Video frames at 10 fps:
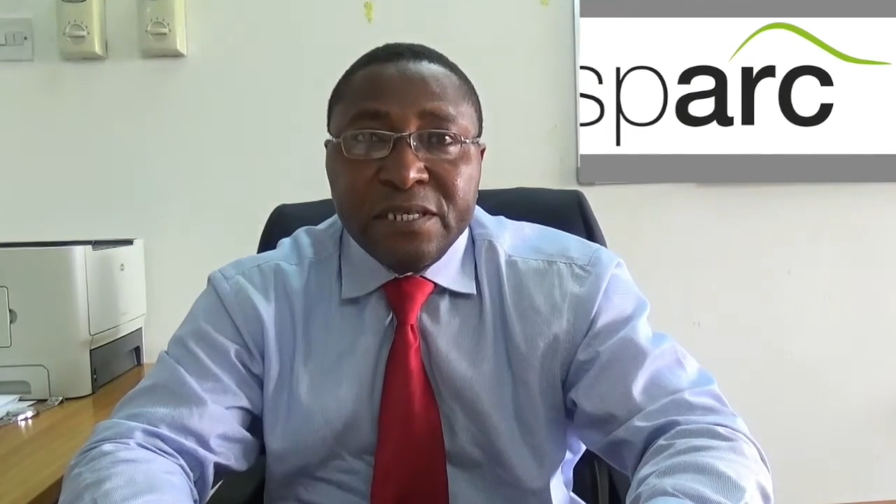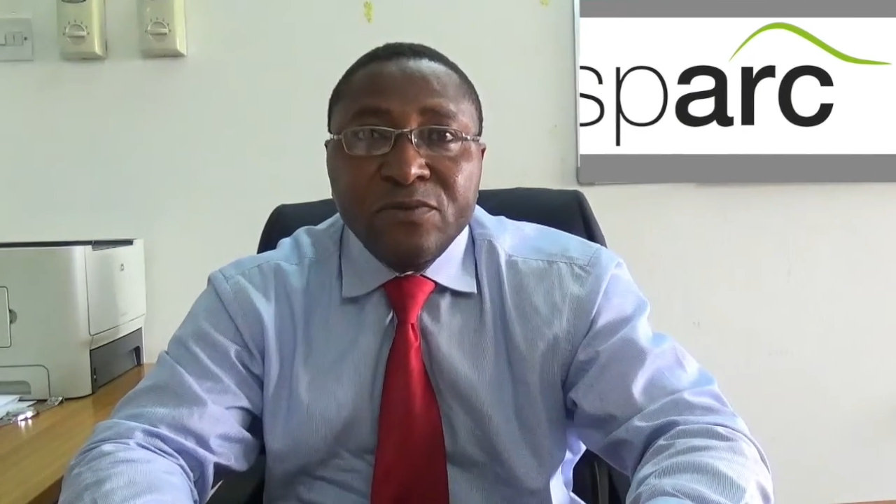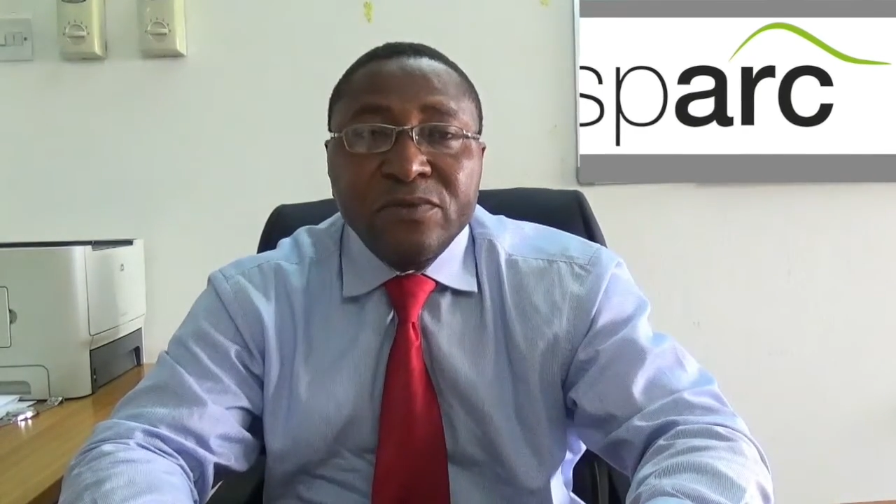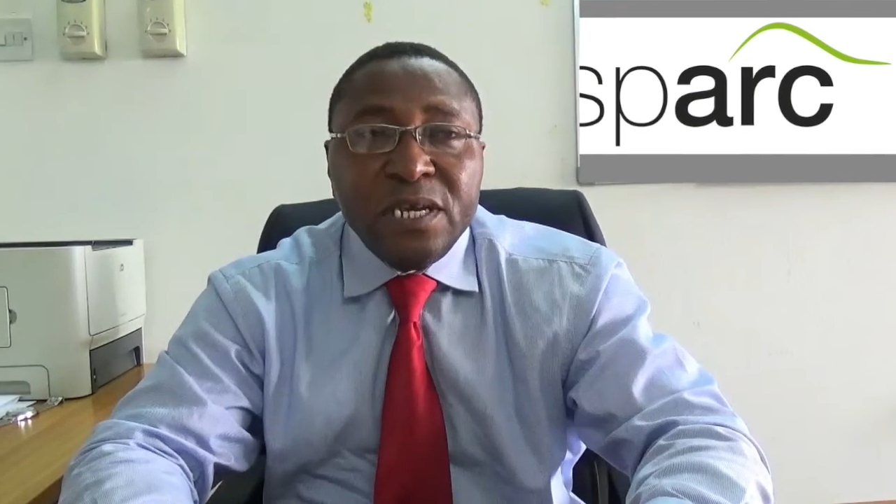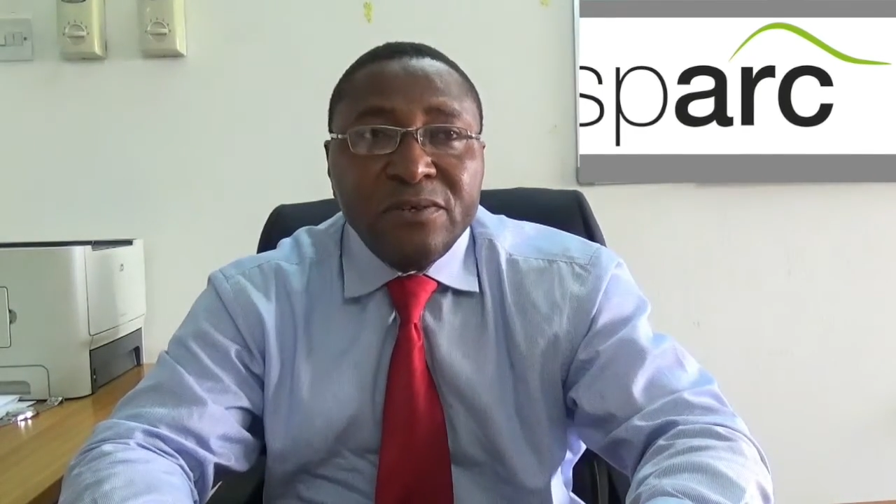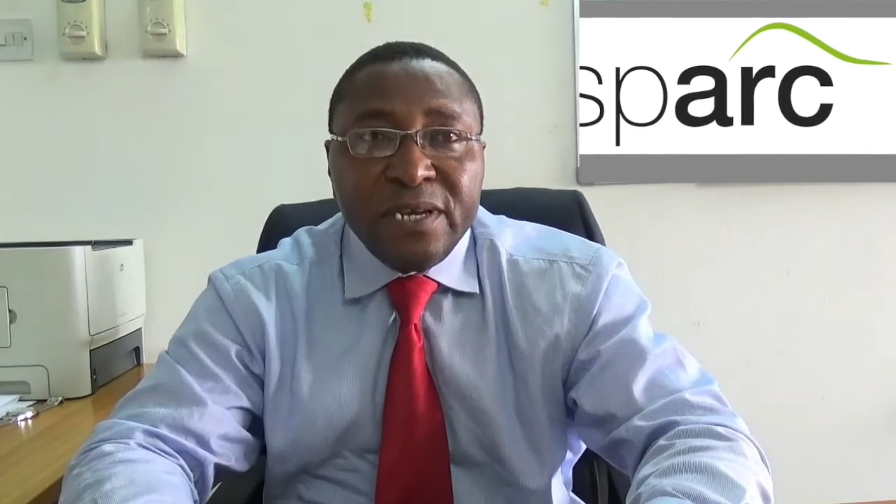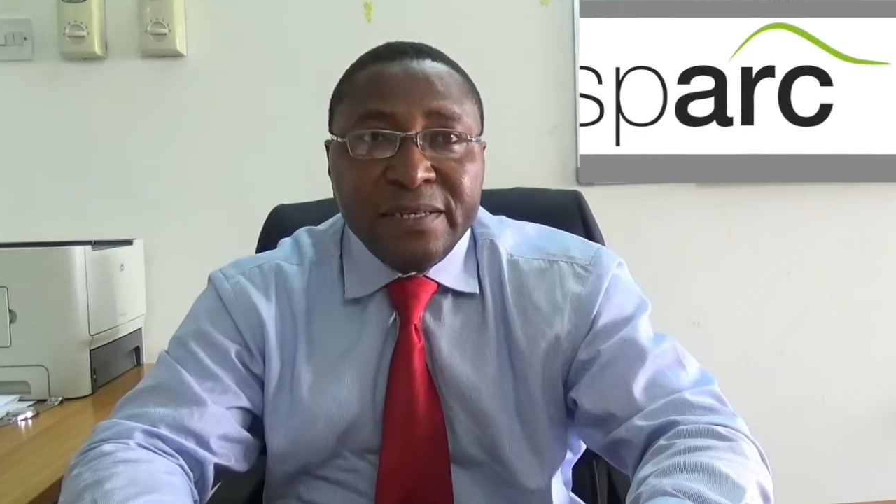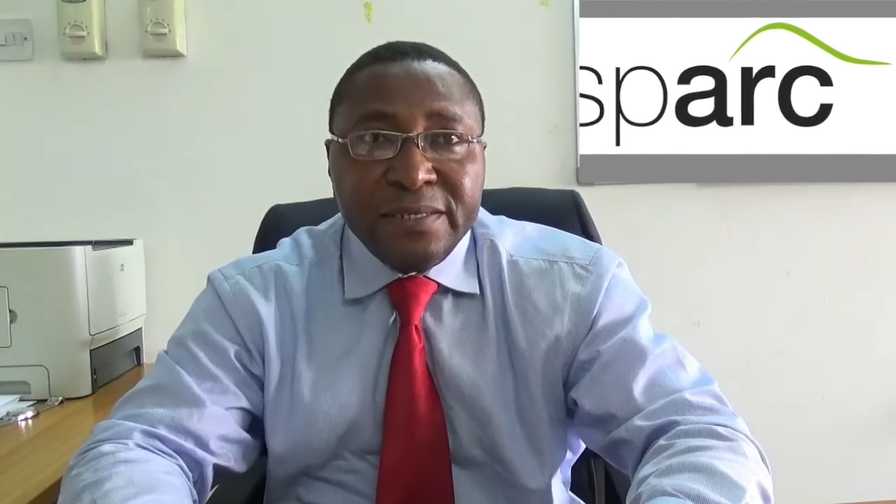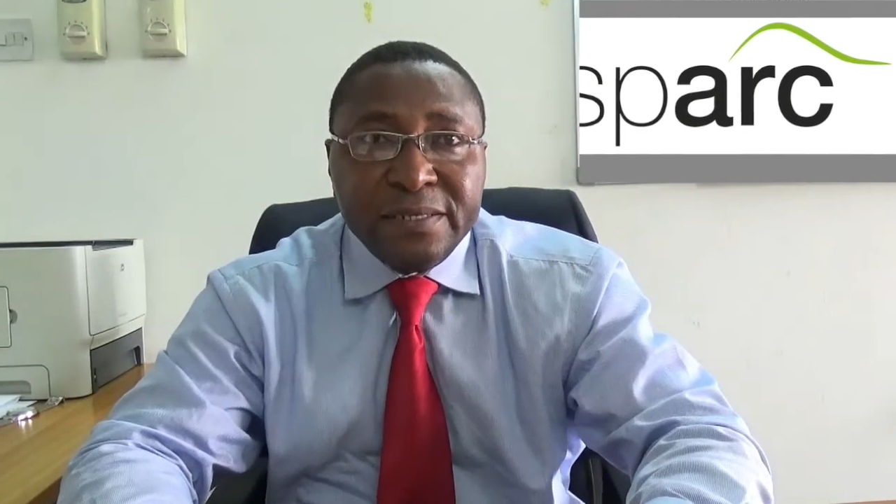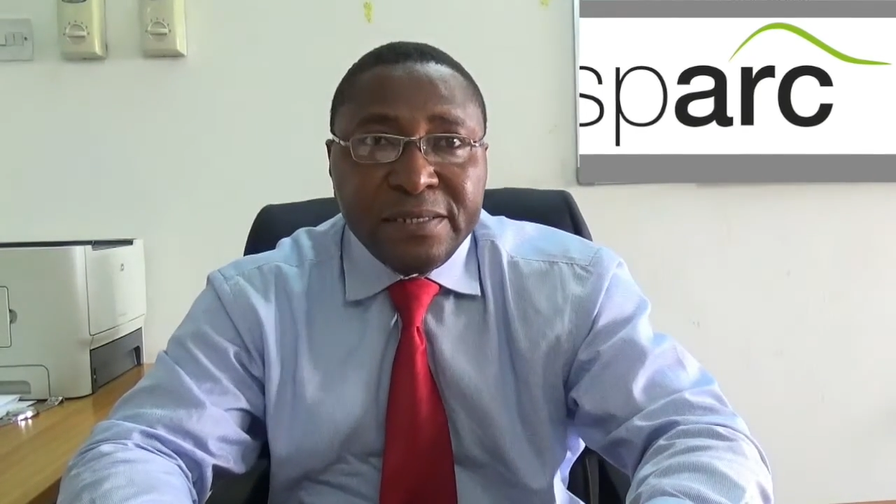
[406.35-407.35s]
in
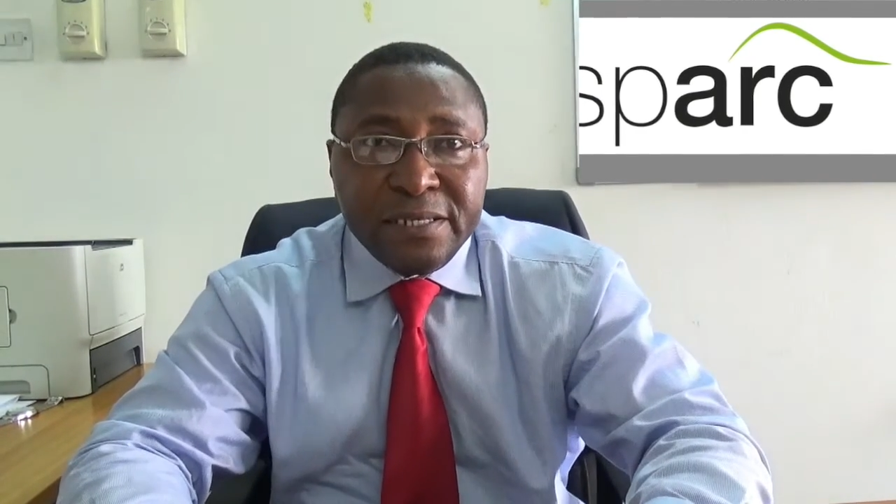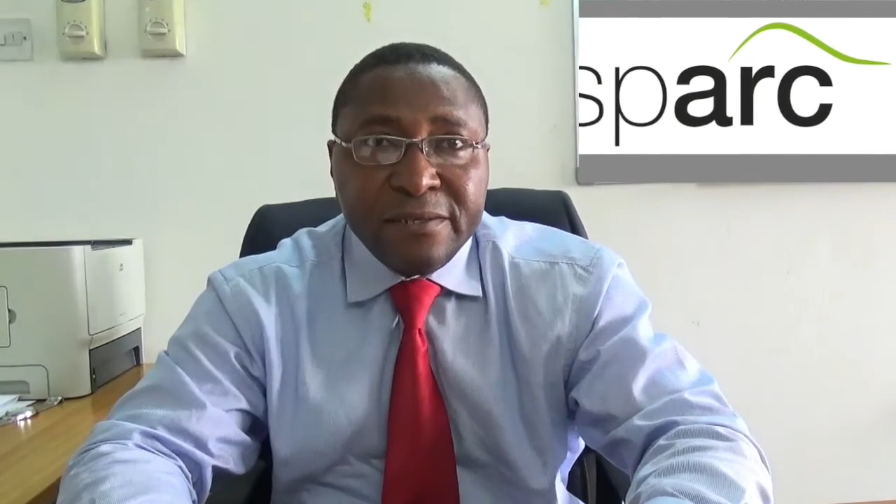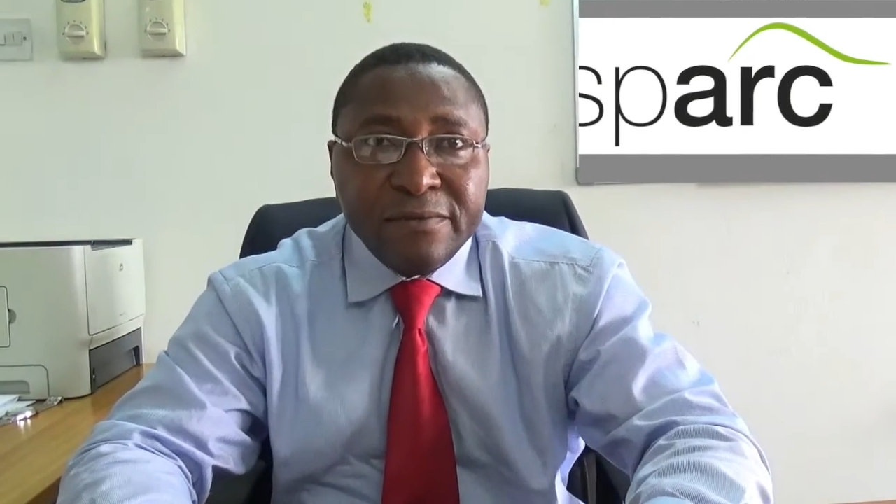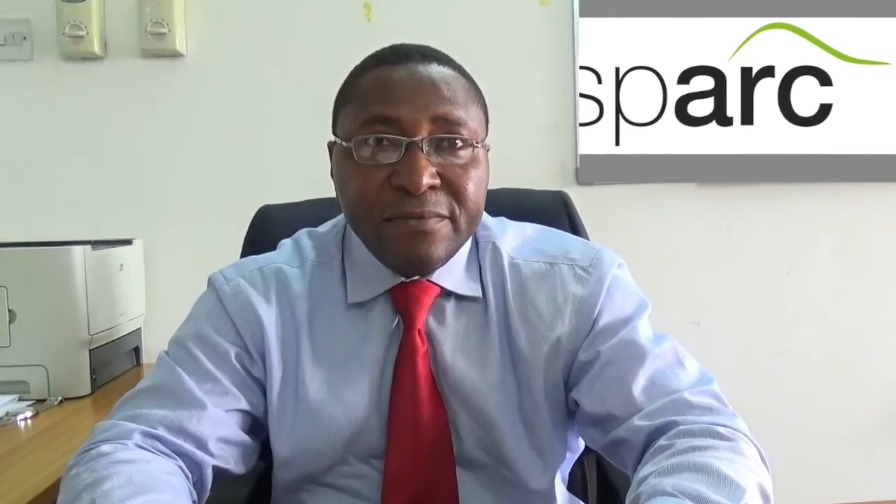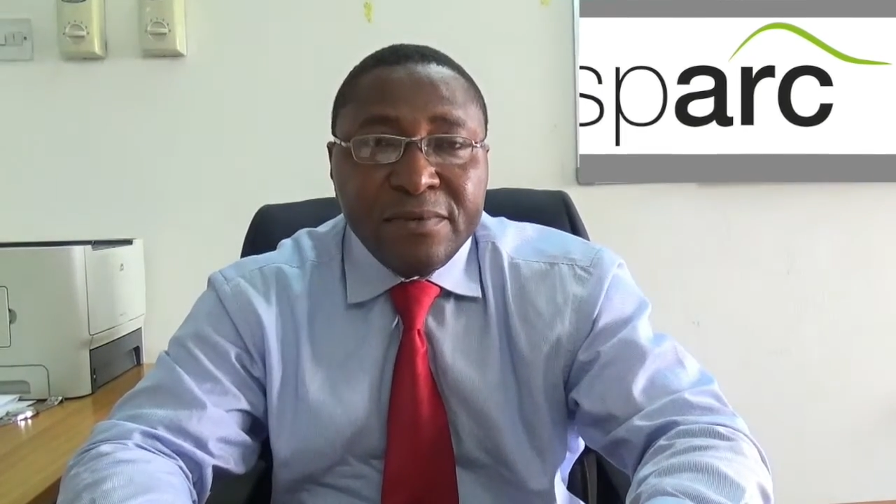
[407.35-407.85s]
2016